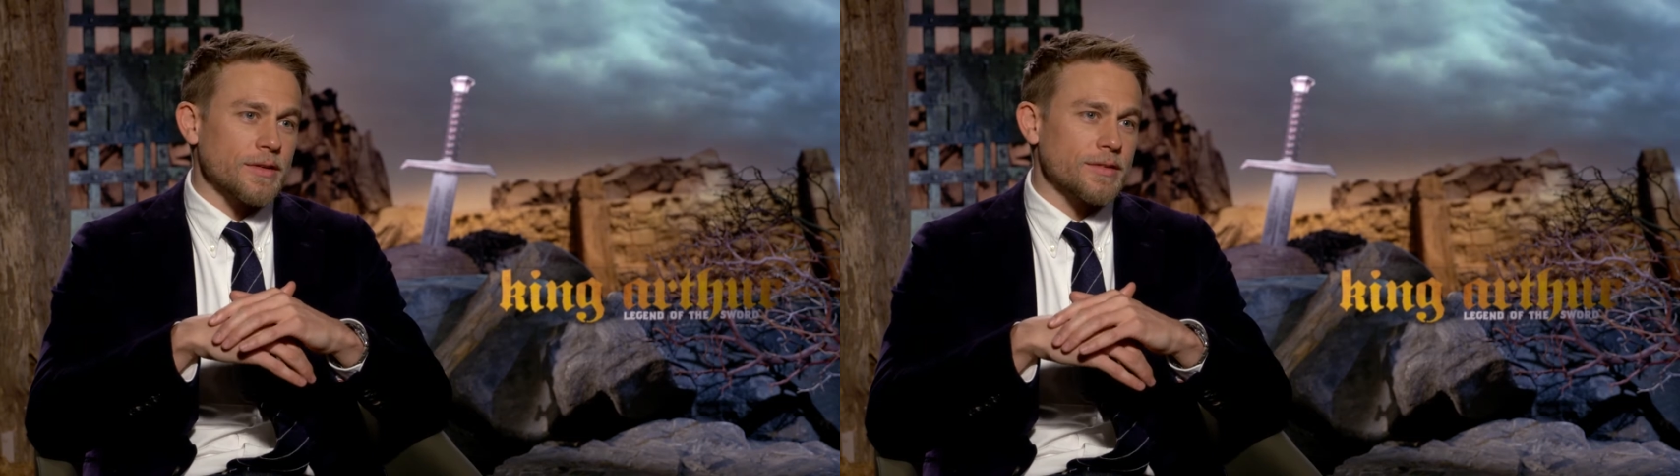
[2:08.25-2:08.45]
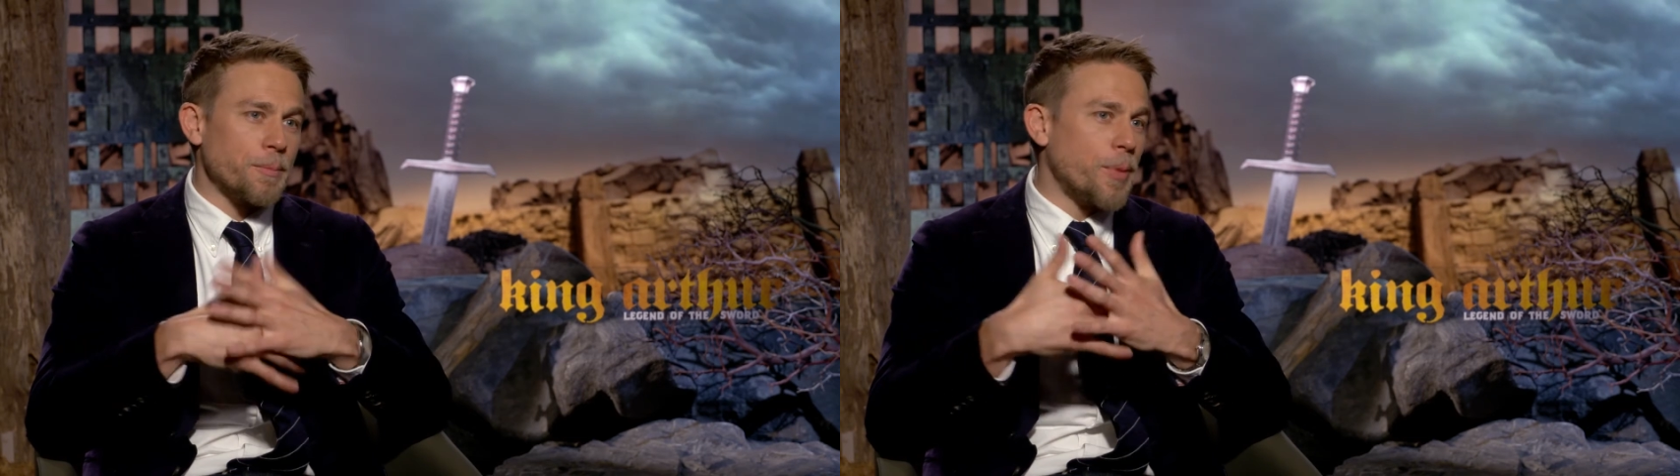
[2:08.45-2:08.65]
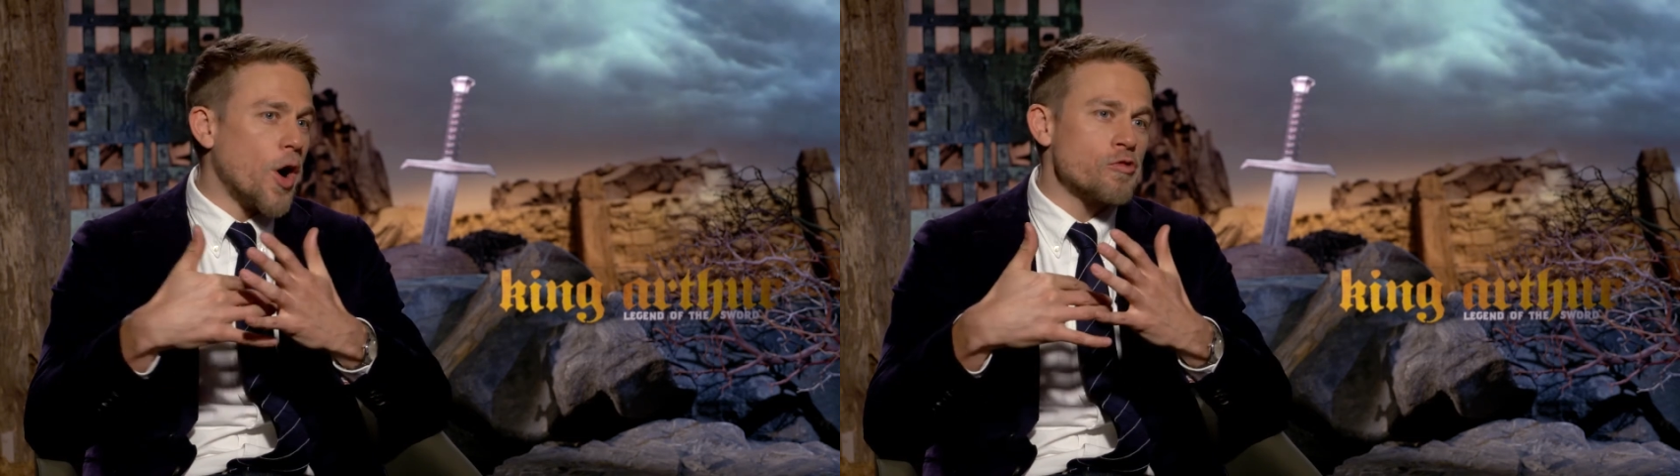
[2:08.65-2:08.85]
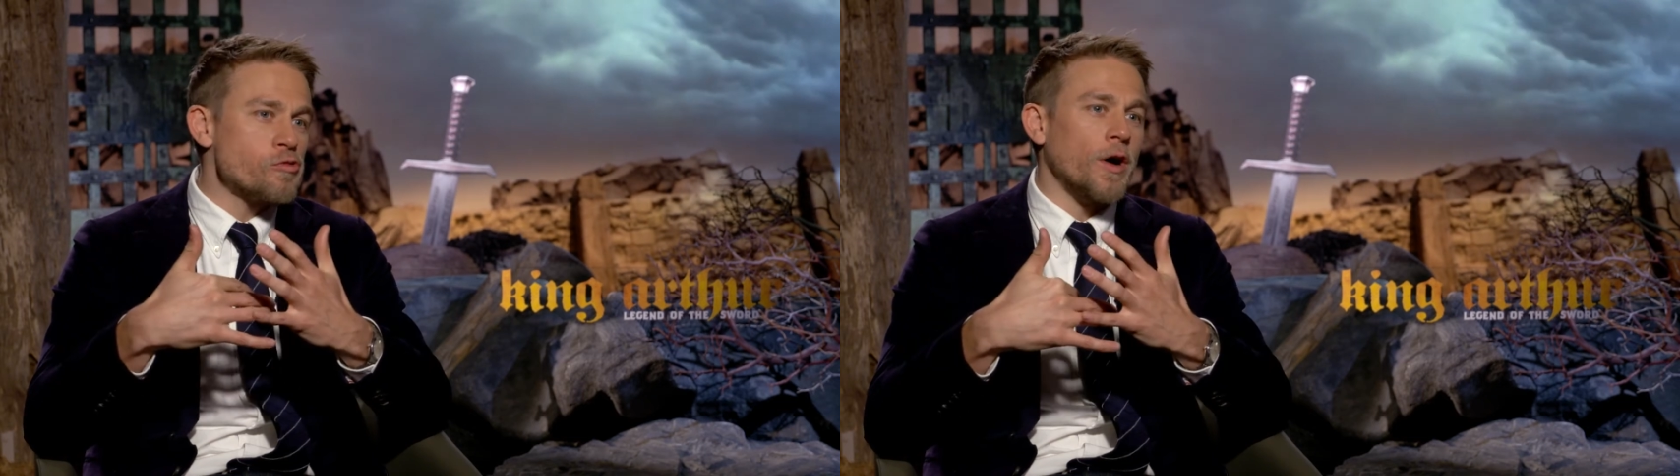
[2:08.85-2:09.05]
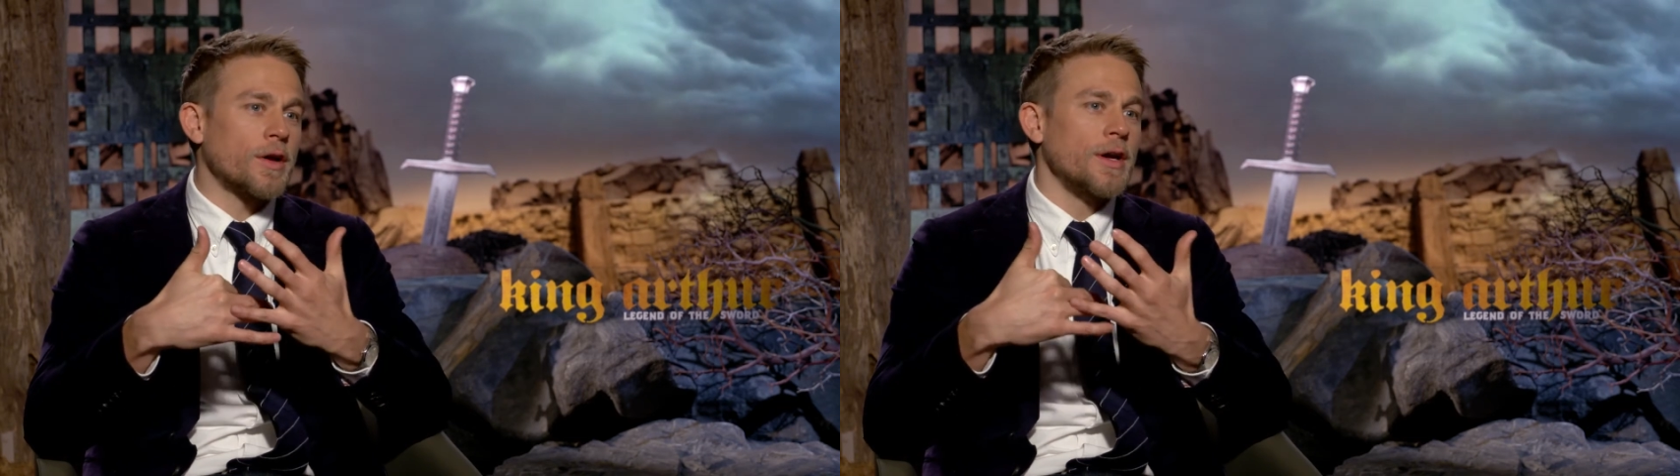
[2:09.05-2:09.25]
He's like punk
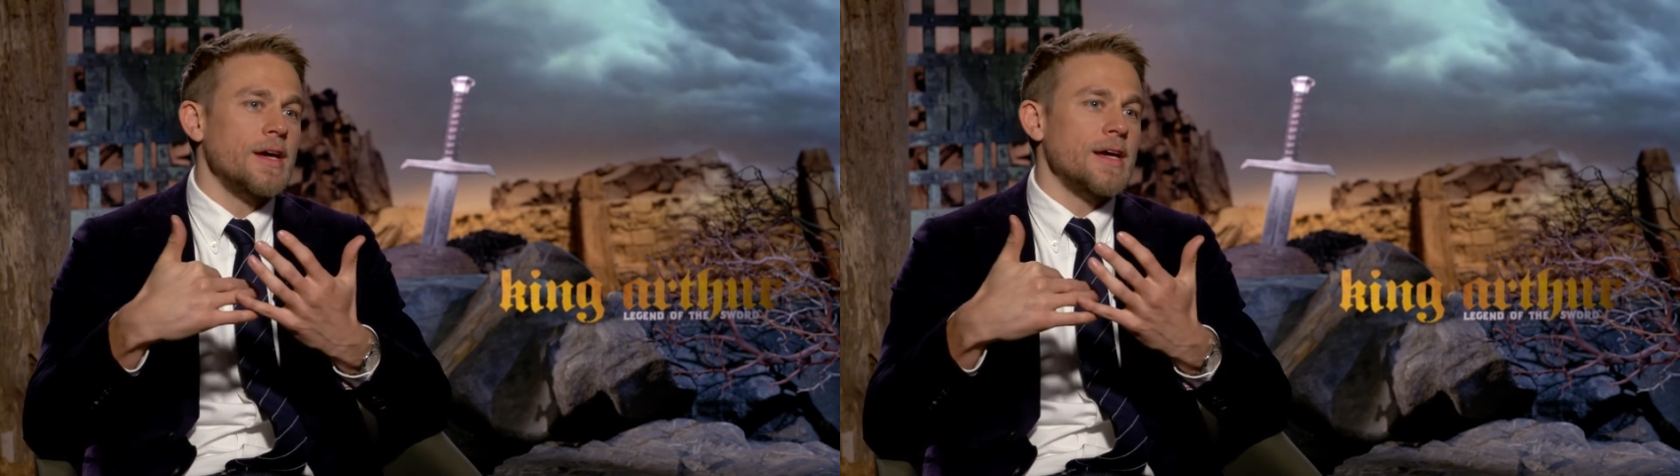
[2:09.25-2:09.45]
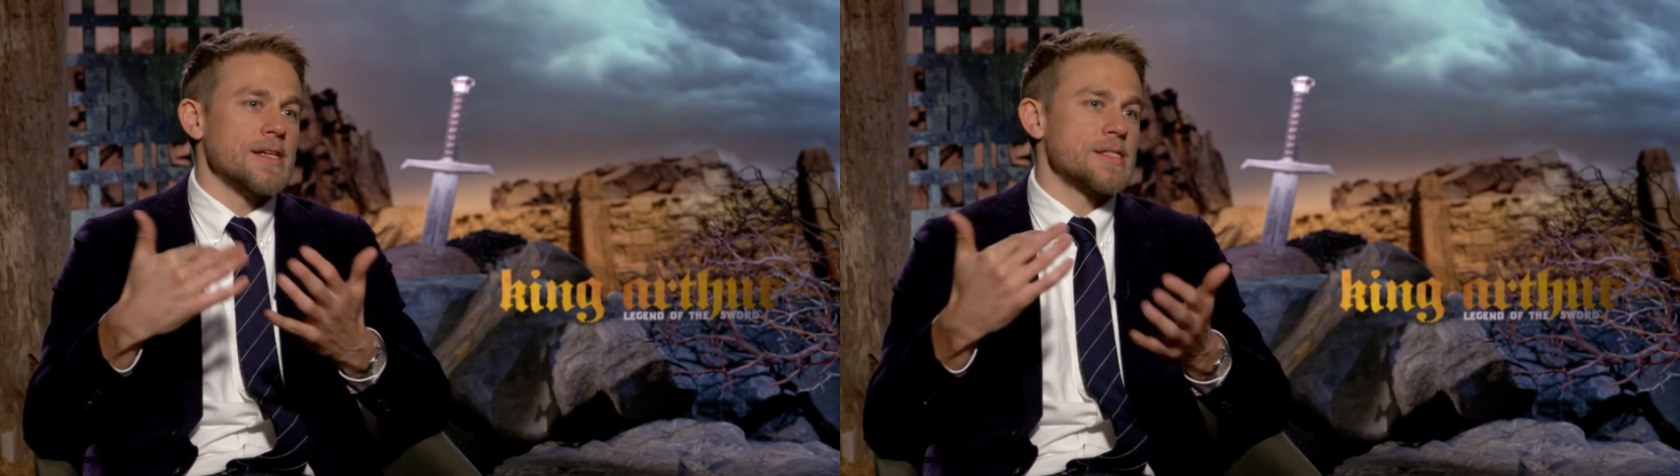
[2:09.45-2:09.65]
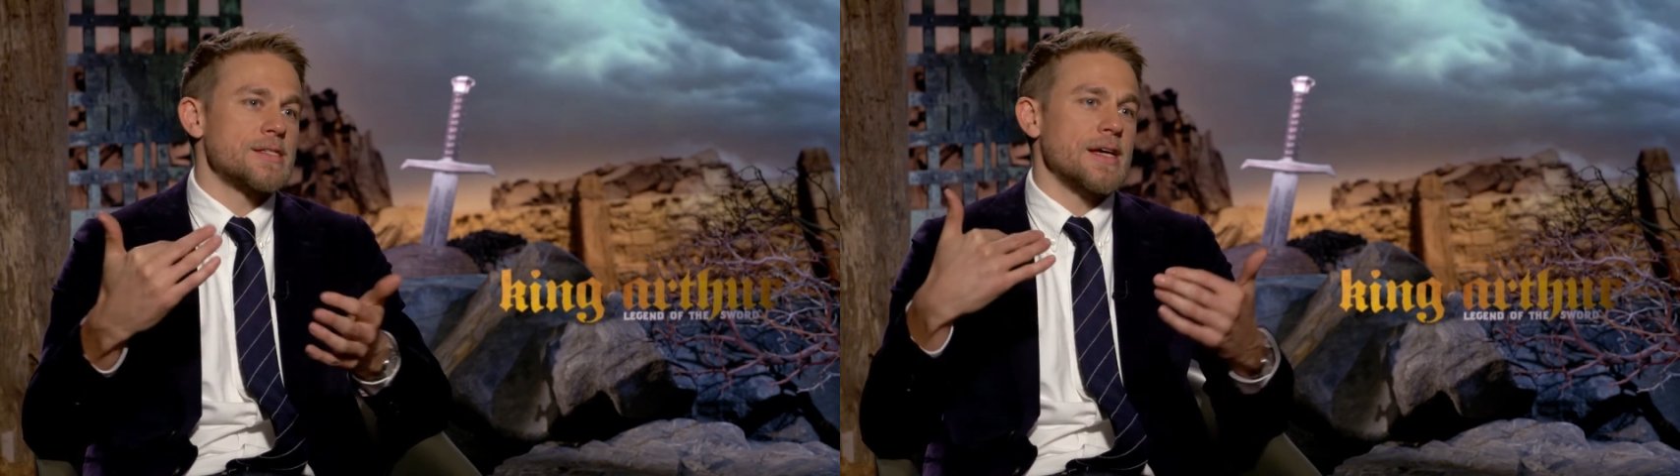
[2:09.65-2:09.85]
rock, his,